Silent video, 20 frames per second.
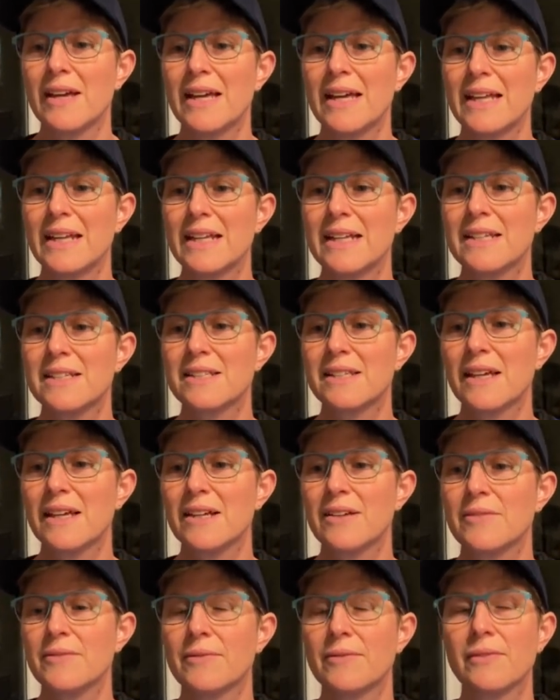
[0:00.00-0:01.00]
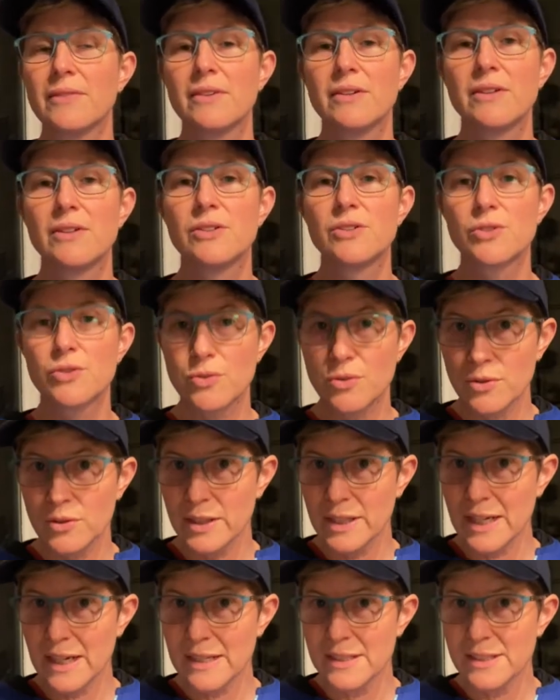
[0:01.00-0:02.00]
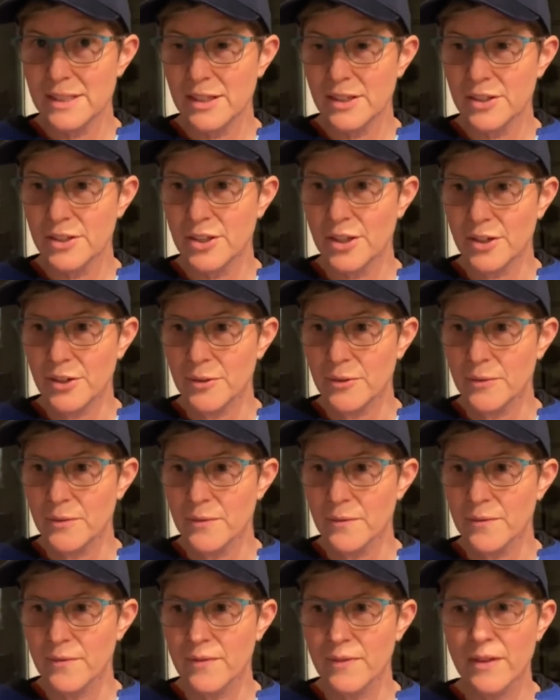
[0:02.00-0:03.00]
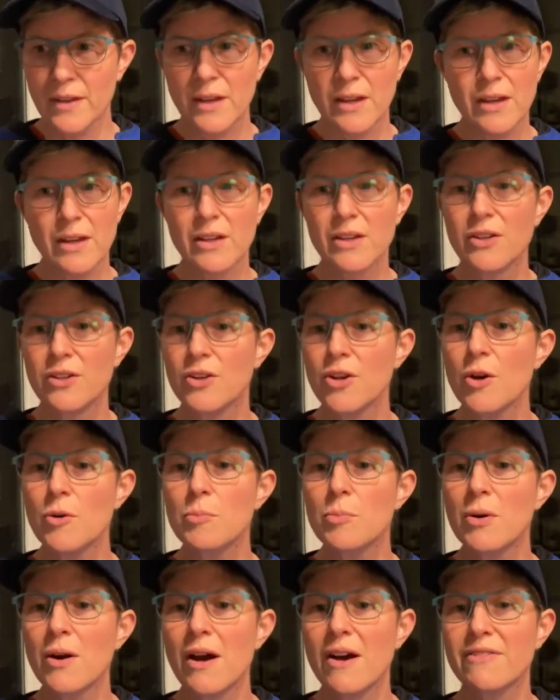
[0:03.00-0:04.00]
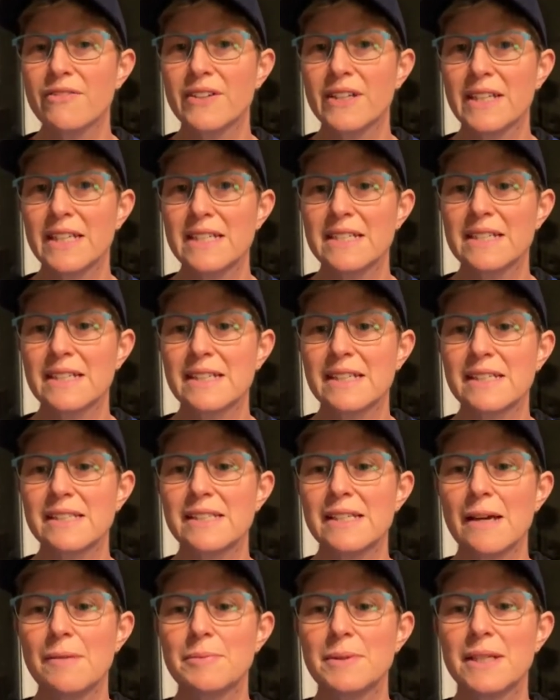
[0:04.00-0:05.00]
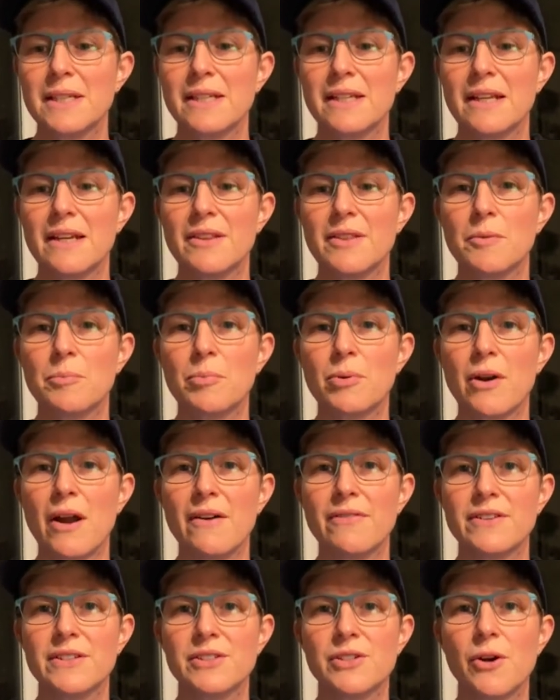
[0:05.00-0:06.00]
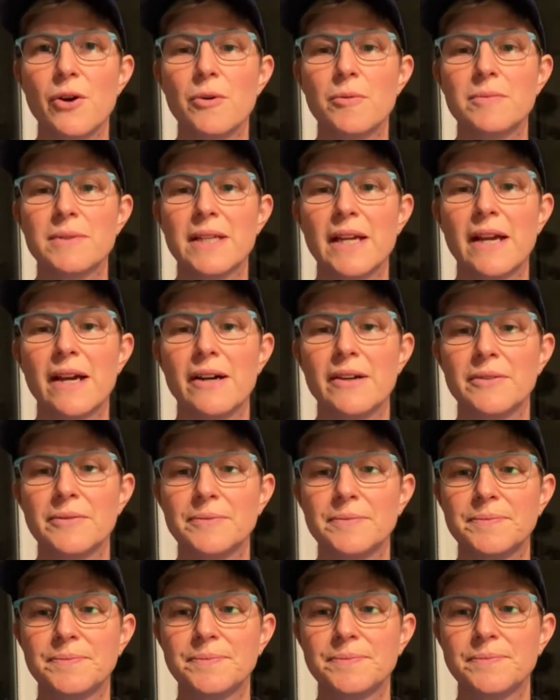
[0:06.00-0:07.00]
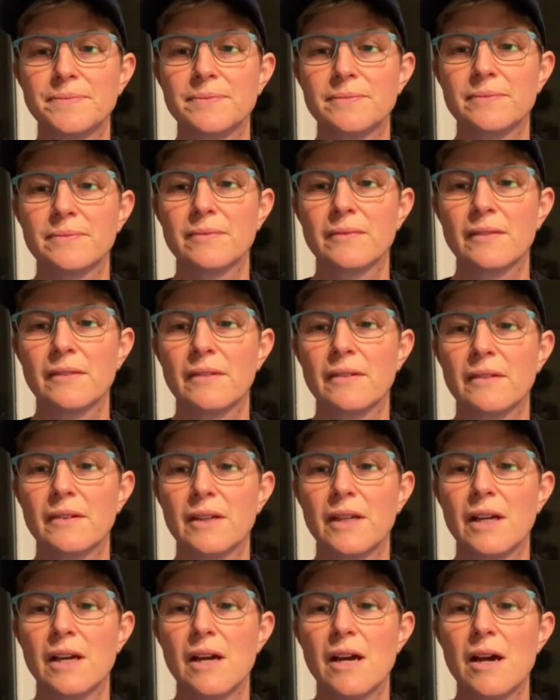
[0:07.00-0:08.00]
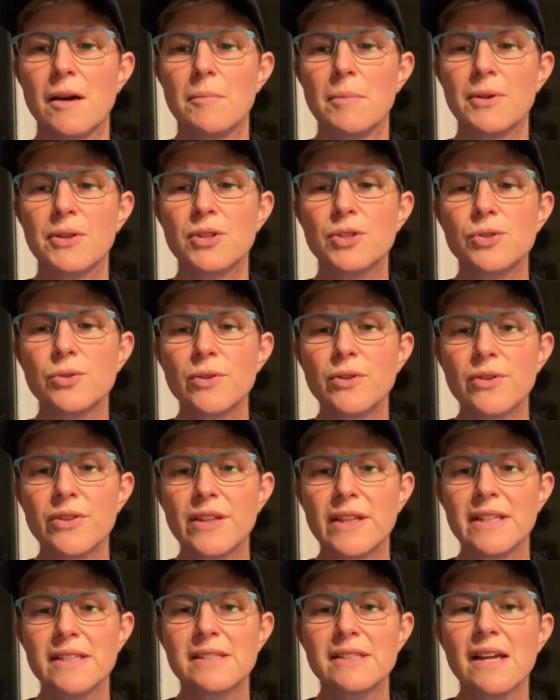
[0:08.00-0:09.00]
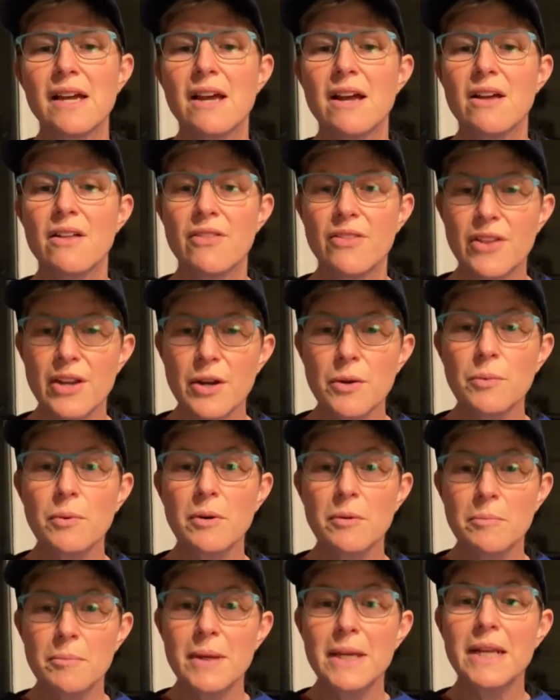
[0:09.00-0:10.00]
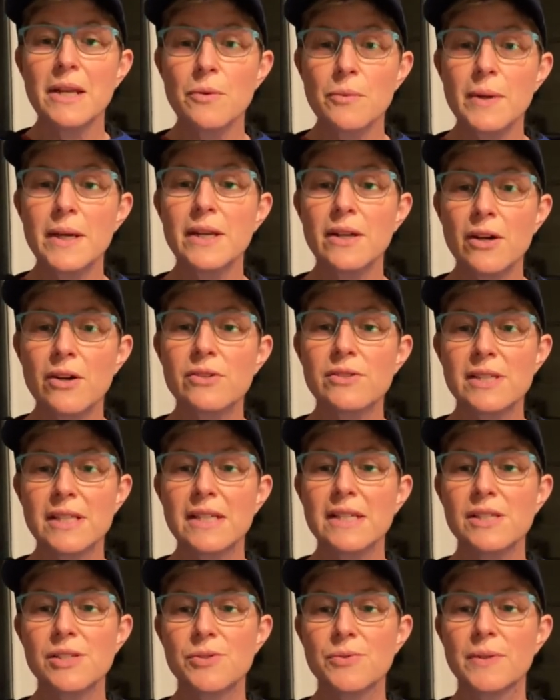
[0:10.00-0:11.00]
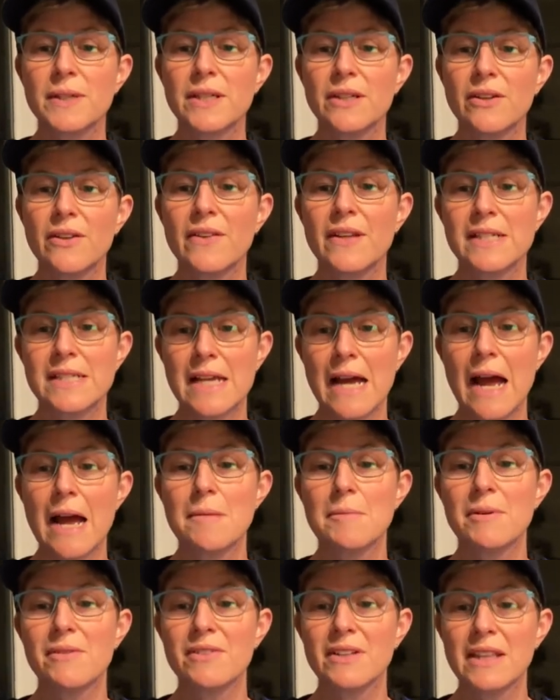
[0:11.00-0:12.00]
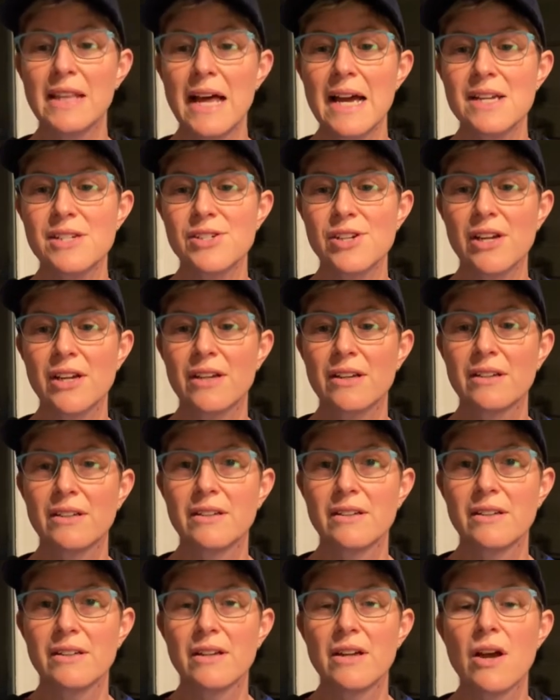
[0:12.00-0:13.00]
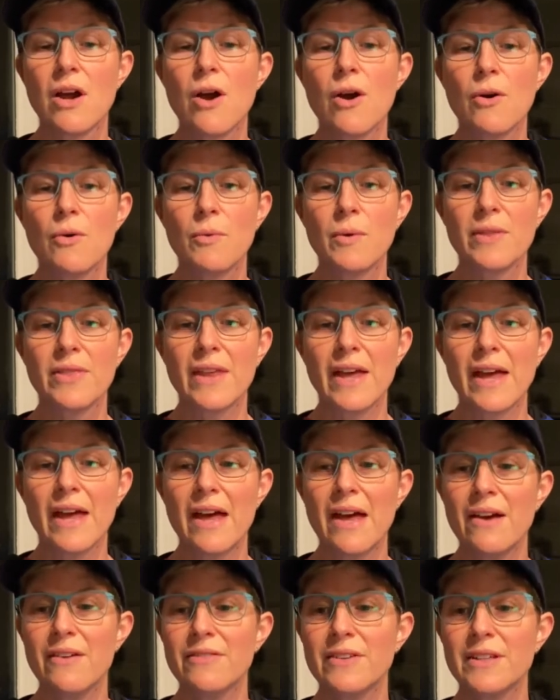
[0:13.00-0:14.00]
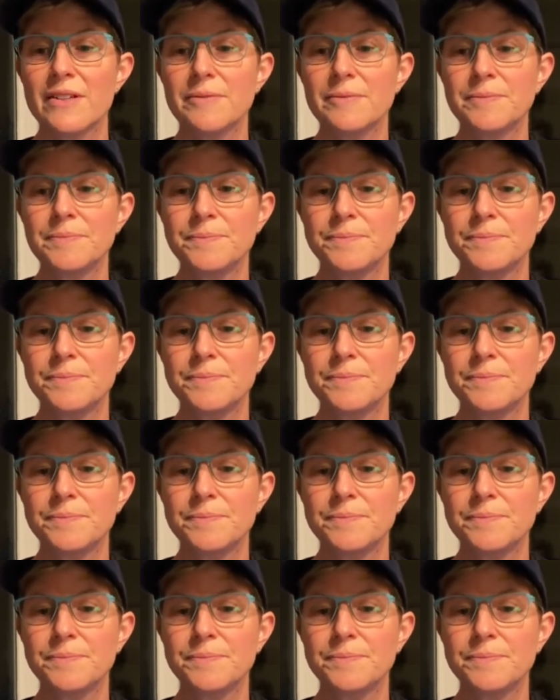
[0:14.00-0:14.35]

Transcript: And he said, "Truly I tell you, no prophet is accepted in the prophet's hometown. But the truth is, there were many widows in Israel in the time of Elijah, when the heaven